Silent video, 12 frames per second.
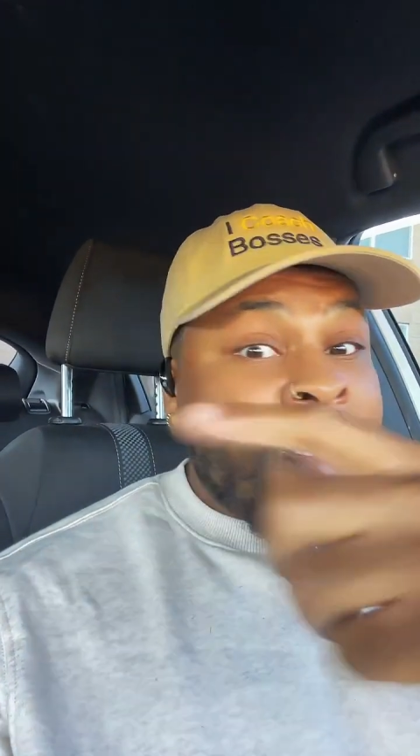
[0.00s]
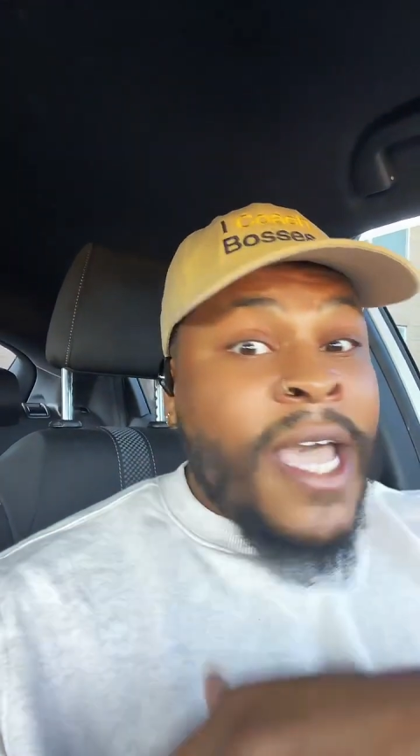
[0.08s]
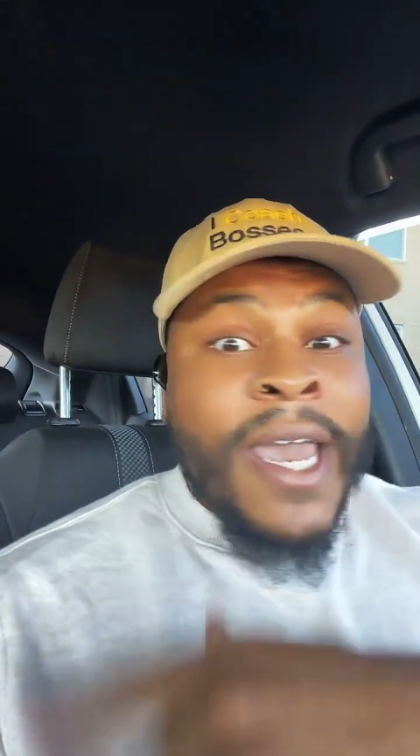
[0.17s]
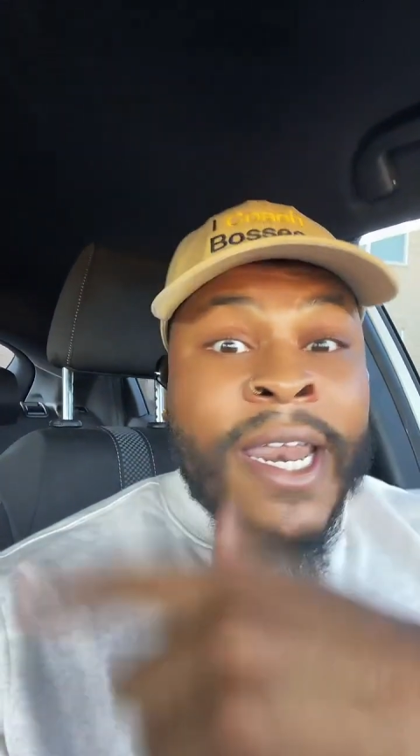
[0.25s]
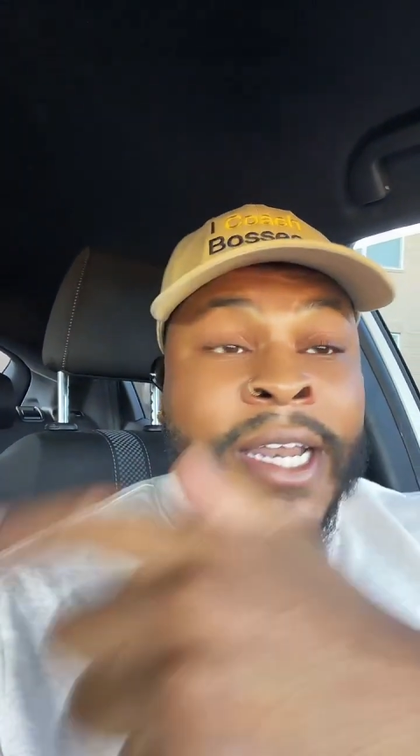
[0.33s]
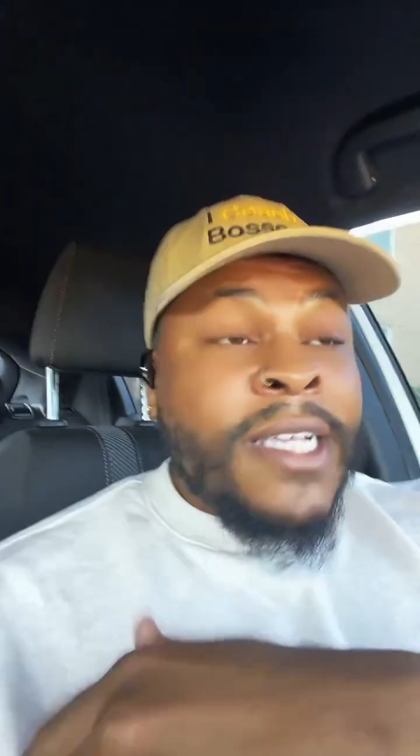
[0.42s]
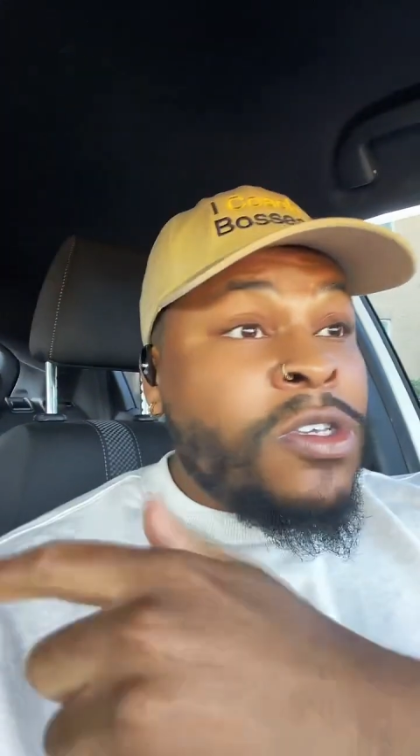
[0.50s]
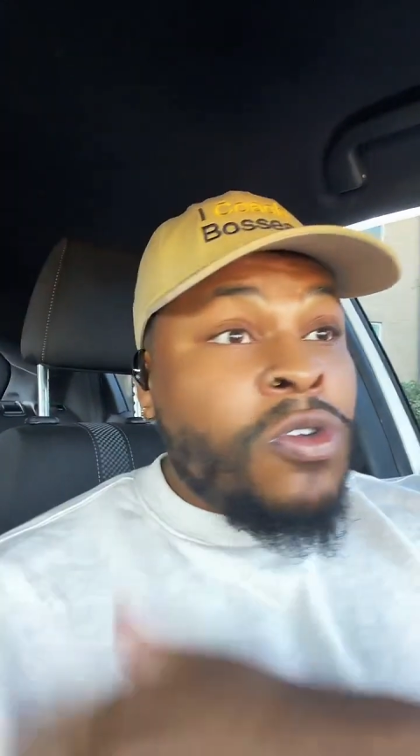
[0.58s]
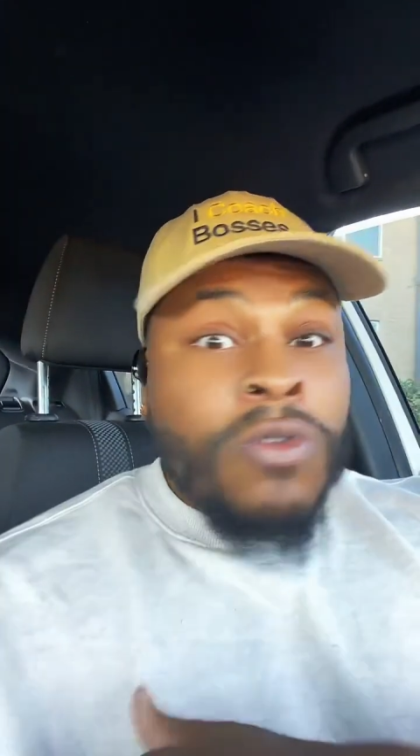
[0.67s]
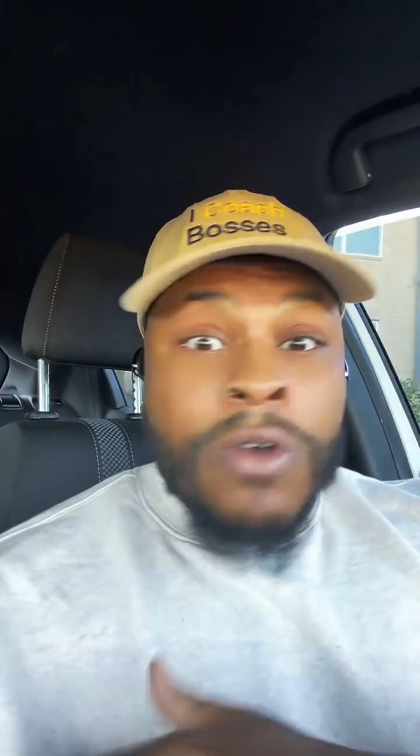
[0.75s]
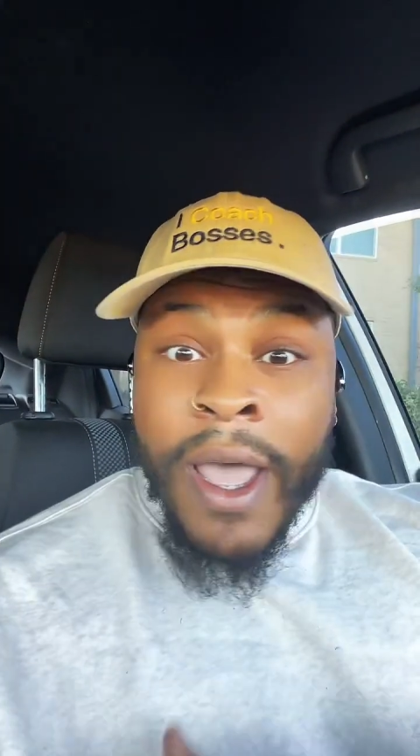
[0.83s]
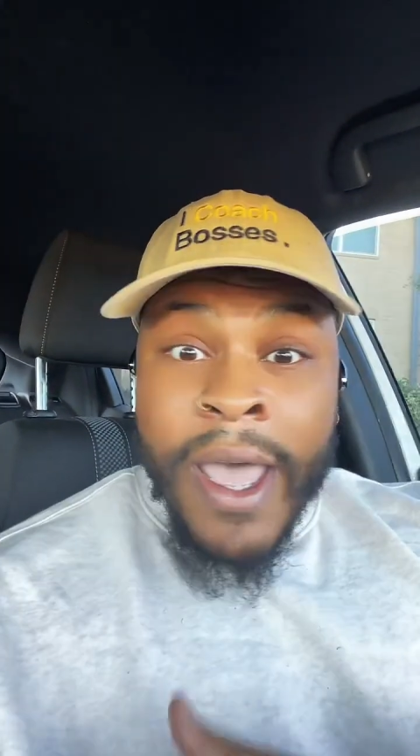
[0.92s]
Cause Daddy,
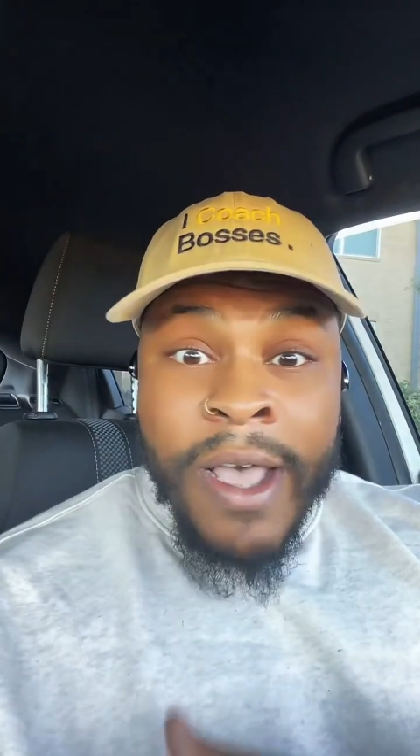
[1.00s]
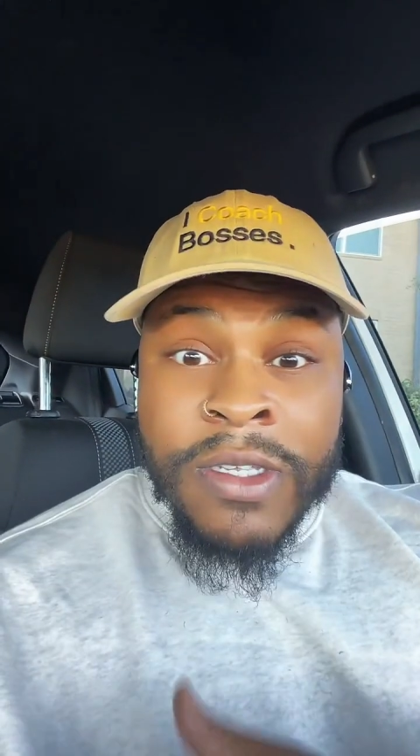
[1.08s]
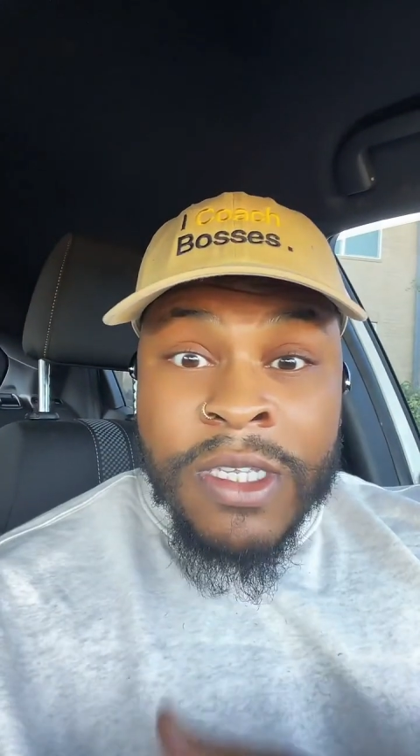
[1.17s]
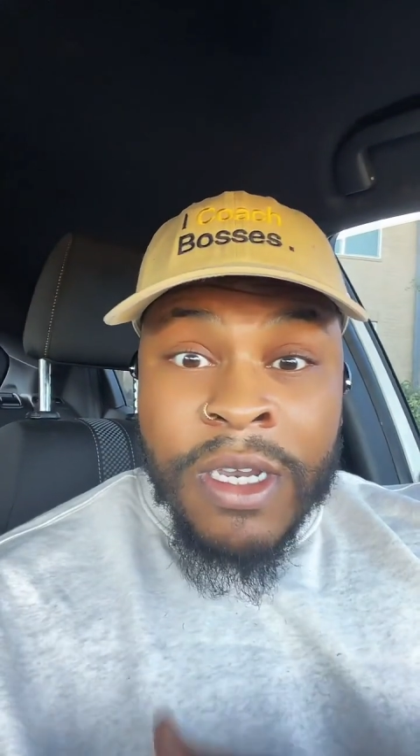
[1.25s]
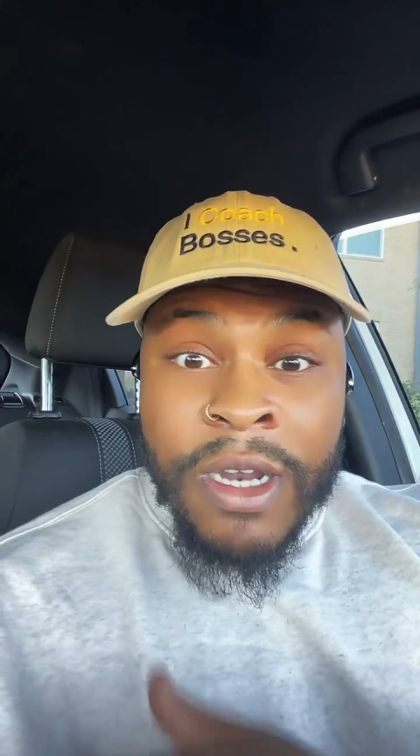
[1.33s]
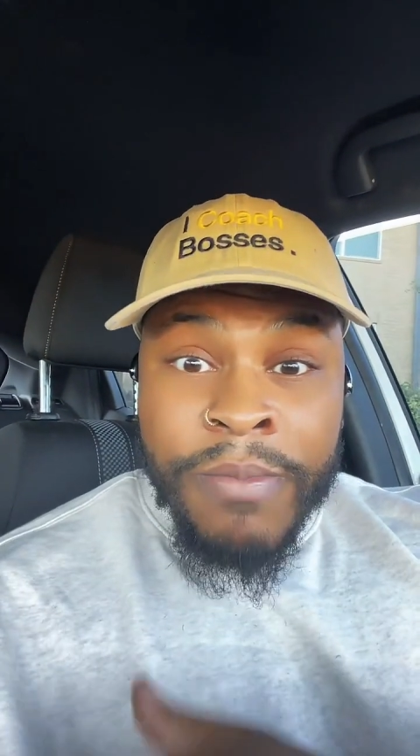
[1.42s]
this new dollhouse